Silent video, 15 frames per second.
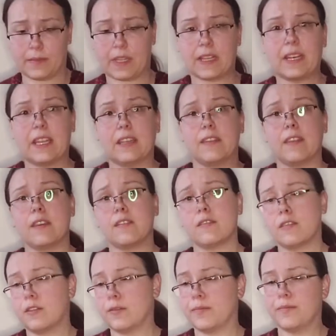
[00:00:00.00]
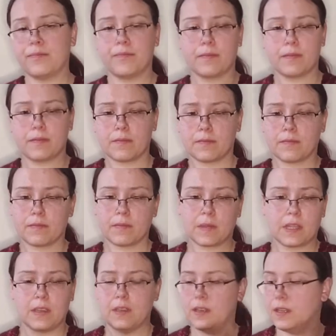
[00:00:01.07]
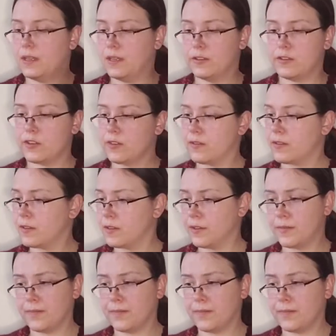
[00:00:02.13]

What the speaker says: like this. And you just